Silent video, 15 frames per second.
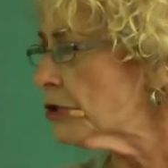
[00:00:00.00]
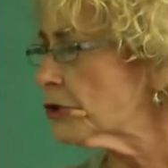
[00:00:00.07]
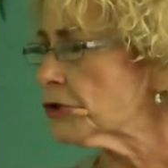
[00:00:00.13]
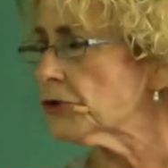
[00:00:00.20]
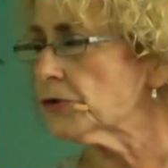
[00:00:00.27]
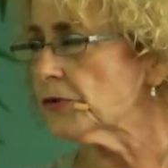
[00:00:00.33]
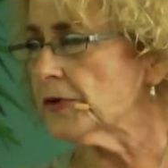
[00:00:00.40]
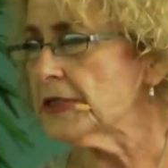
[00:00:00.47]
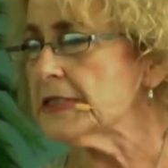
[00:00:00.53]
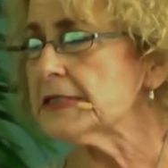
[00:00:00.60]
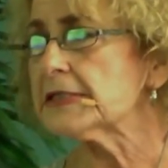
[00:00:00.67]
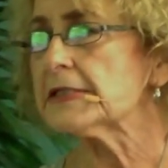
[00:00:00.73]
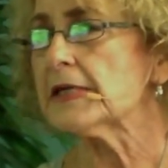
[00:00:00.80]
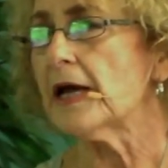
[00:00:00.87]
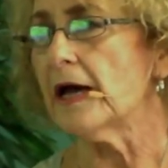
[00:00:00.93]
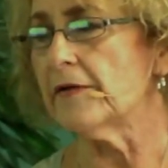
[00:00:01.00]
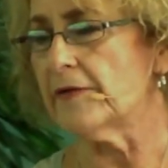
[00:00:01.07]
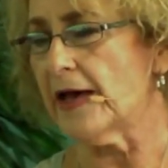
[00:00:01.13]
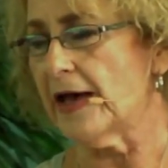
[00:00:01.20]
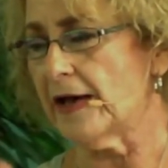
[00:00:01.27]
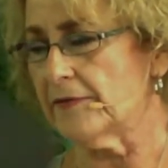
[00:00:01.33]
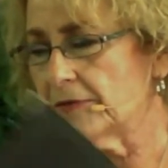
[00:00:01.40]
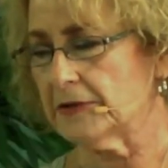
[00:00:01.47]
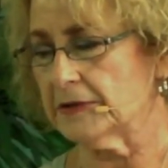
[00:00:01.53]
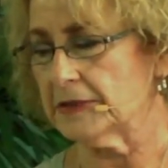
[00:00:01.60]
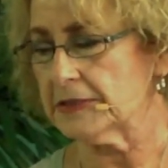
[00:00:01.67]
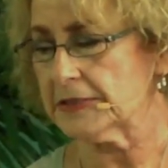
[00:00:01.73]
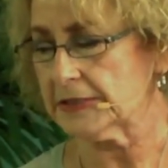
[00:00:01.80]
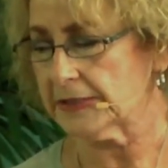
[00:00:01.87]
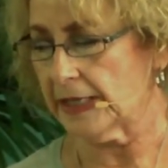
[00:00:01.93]
Therese of
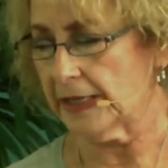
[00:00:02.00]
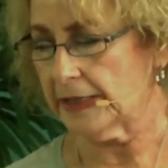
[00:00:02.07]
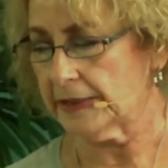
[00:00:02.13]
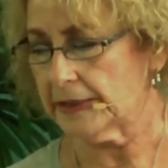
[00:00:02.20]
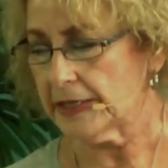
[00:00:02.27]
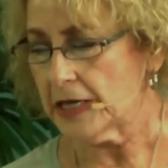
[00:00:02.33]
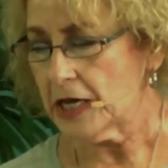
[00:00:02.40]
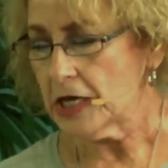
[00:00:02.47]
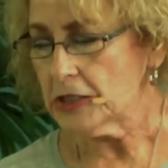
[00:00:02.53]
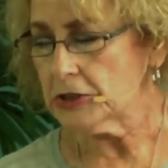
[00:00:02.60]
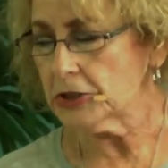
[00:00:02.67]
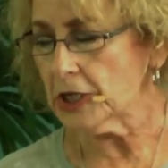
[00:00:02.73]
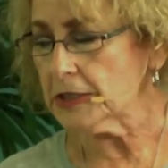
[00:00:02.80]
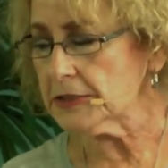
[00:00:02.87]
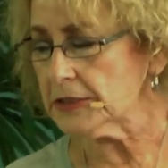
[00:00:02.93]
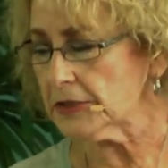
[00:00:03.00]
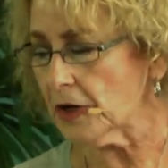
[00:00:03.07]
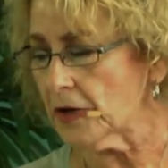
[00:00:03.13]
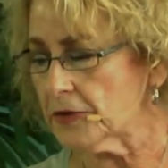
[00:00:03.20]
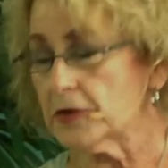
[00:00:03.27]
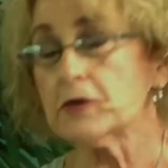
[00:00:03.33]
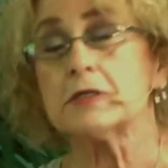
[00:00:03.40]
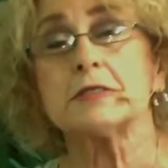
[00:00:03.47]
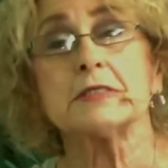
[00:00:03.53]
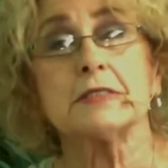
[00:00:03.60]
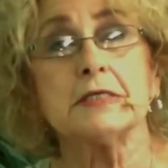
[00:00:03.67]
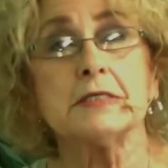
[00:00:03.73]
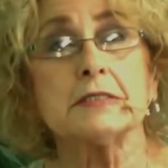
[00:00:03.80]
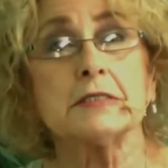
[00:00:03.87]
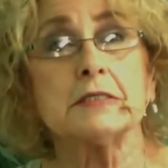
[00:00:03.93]
Avila said, "Just as there are
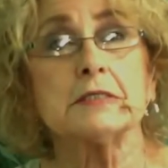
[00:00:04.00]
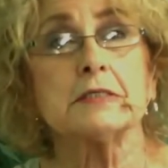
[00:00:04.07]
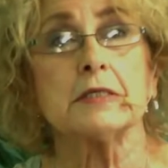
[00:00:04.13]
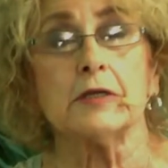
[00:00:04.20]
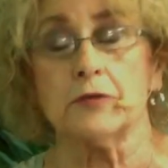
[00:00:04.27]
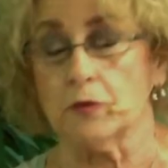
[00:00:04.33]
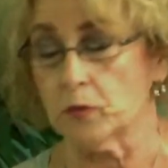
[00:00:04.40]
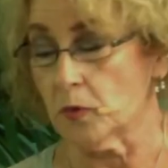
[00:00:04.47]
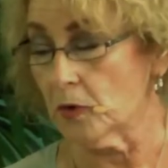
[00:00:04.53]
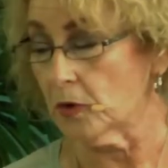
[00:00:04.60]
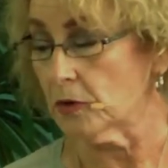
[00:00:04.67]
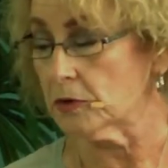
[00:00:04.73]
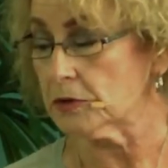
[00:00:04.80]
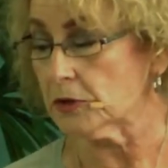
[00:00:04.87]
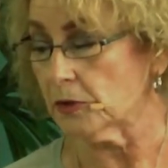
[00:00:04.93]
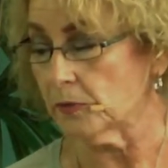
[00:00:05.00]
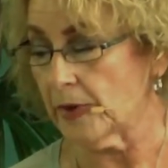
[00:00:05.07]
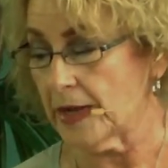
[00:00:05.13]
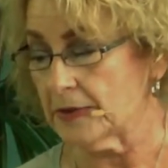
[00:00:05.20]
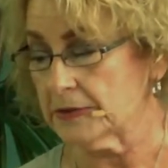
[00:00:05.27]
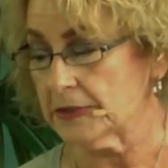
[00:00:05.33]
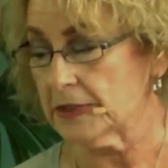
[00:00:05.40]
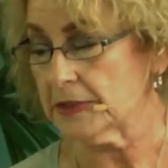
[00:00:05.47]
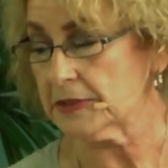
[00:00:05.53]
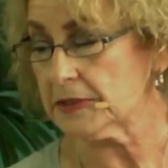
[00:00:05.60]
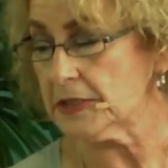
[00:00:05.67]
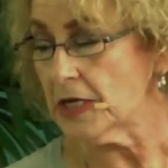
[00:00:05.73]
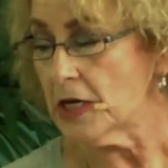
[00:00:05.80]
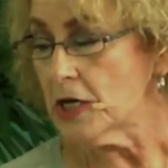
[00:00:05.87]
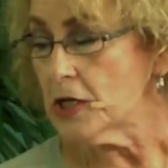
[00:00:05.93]
seasons in the world around us,
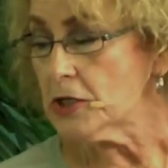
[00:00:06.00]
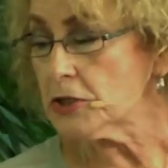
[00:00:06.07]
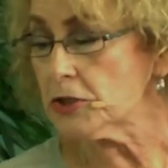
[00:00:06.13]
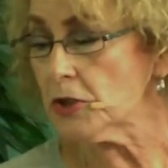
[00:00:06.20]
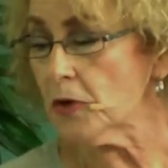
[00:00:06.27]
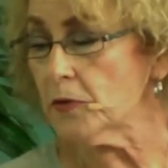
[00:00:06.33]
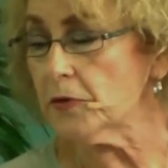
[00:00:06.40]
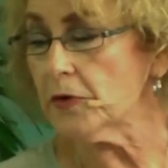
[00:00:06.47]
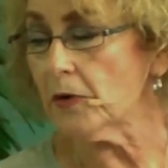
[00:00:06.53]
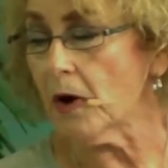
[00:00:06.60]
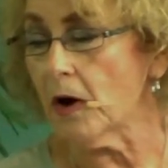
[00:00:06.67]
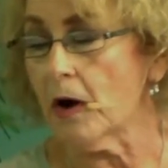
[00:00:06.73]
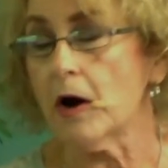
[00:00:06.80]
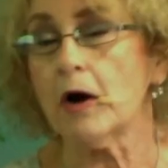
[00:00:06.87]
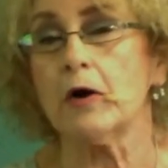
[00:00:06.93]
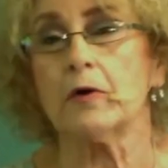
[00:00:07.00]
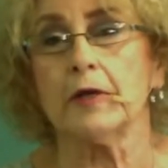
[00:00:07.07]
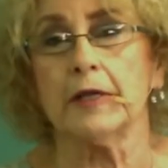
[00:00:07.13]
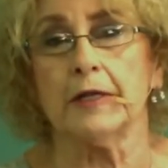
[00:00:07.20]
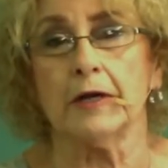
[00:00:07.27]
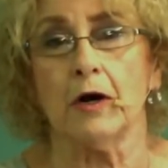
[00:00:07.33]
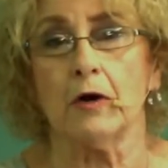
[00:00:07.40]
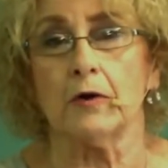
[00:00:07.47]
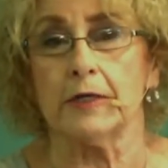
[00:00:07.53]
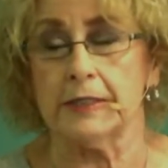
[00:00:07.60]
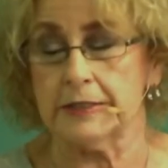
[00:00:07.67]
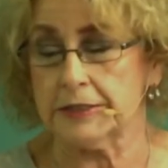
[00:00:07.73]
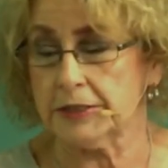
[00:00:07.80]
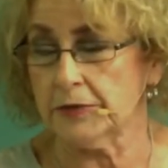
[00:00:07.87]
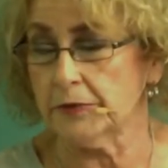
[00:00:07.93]
so there are in our
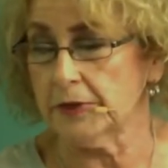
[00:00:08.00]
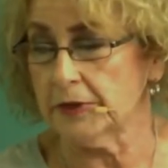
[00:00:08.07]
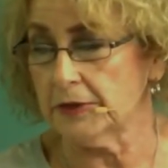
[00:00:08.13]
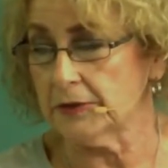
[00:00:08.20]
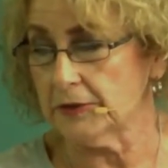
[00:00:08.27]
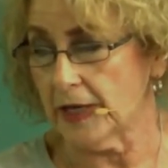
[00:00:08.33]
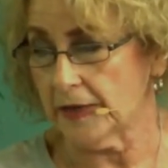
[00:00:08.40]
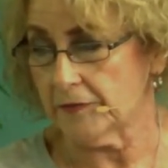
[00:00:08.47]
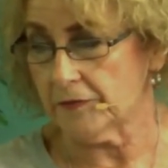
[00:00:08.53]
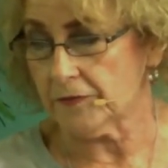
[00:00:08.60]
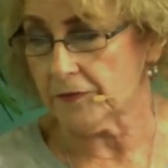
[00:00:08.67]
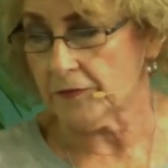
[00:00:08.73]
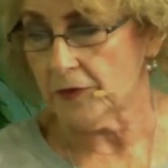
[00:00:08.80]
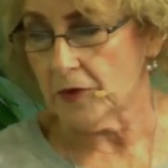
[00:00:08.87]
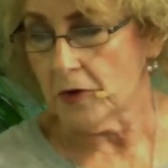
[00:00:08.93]
interior life.